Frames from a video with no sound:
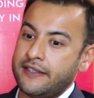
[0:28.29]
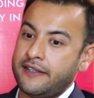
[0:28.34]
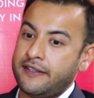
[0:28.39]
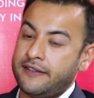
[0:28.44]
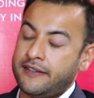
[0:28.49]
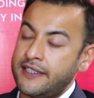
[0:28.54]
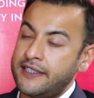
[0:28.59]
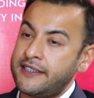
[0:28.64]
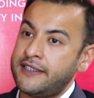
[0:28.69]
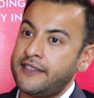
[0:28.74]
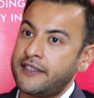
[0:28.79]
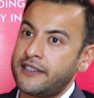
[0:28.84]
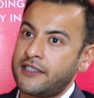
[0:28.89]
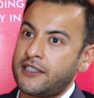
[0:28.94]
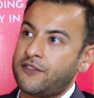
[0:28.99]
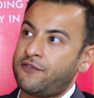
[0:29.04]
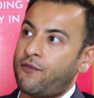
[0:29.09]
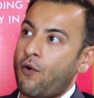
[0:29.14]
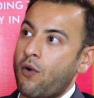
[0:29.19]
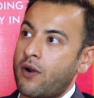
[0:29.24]
this
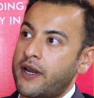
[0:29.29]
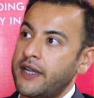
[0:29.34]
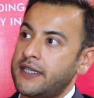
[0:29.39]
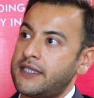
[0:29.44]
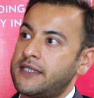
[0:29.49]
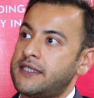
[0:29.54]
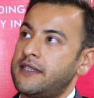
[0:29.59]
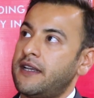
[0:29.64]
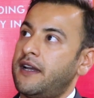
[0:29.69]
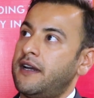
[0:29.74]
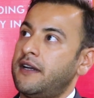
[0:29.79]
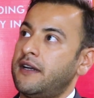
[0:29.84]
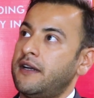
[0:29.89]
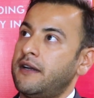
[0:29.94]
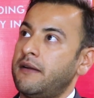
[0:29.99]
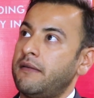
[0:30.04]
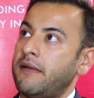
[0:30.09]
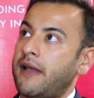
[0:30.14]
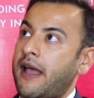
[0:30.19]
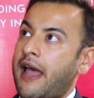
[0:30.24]
year's focus
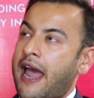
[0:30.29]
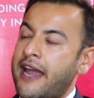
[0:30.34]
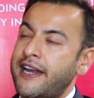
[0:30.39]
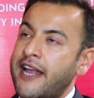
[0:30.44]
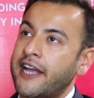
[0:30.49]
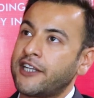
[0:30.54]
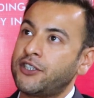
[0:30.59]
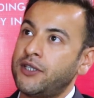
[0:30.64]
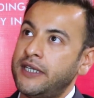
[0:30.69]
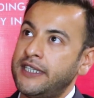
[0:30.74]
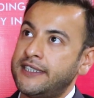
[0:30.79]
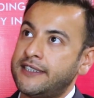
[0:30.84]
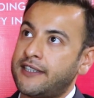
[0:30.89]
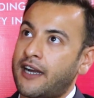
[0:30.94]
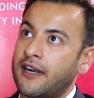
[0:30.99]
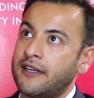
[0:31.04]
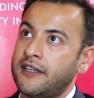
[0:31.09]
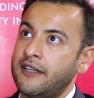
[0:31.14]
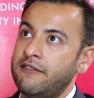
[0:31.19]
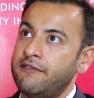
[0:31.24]
had actually
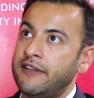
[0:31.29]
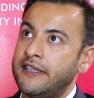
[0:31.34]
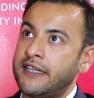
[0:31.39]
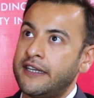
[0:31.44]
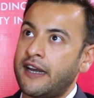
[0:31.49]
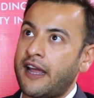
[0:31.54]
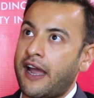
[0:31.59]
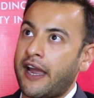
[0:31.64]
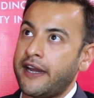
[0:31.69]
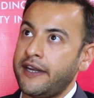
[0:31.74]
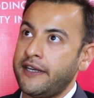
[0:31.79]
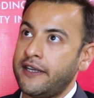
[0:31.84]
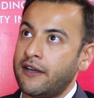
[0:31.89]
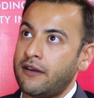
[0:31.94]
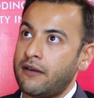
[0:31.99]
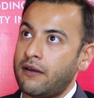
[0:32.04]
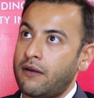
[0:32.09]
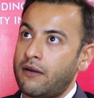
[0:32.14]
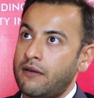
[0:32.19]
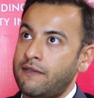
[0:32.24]
started with an idea
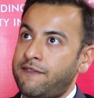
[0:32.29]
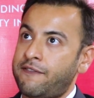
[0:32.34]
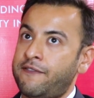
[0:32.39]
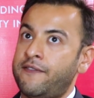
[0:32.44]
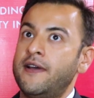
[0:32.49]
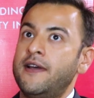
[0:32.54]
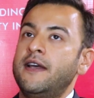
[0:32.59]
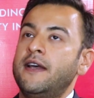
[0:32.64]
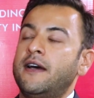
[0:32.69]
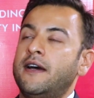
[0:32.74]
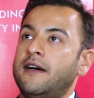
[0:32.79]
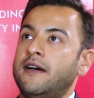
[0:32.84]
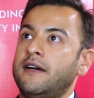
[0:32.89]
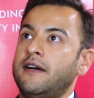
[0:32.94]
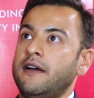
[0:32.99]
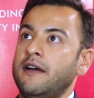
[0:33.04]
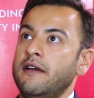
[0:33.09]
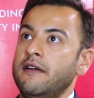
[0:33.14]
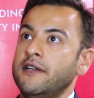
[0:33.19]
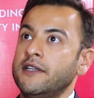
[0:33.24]
of
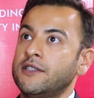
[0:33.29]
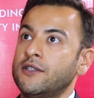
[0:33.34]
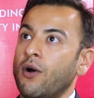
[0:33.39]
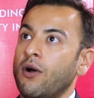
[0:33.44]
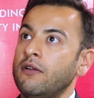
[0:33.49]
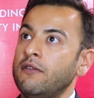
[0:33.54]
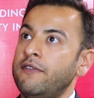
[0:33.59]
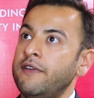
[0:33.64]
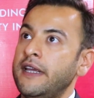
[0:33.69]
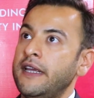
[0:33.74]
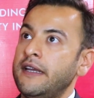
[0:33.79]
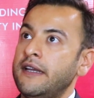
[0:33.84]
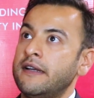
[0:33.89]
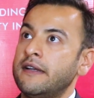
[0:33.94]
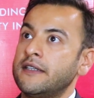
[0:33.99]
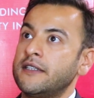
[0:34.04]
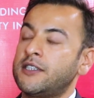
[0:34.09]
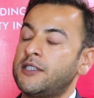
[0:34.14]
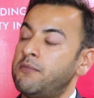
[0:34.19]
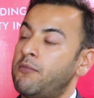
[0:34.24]

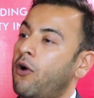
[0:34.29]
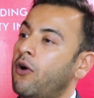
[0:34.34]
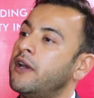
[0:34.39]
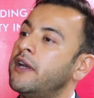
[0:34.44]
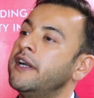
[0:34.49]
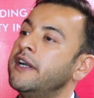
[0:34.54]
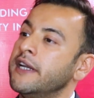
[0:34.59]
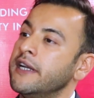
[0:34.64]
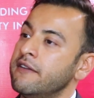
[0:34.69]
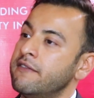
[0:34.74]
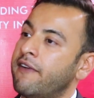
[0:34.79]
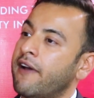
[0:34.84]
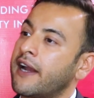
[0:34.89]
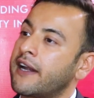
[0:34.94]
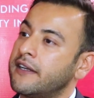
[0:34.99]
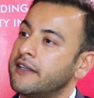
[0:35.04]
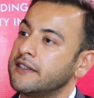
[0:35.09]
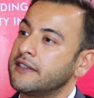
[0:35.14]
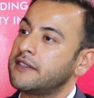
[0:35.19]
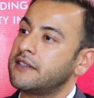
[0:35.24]
resolving small irritant
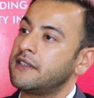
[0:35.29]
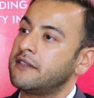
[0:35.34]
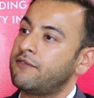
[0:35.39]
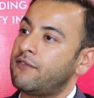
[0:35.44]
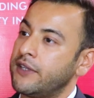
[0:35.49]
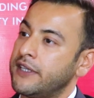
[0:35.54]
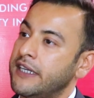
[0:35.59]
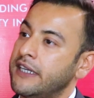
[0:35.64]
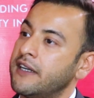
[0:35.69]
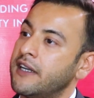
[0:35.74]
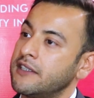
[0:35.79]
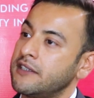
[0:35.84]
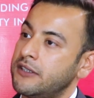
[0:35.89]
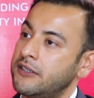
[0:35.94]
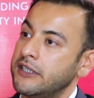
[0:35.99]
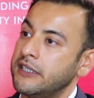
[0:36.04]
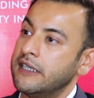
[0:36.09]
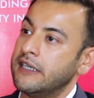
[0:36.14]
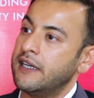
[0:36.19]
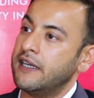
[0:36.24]
factors for the
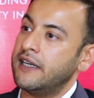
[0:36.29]
industry.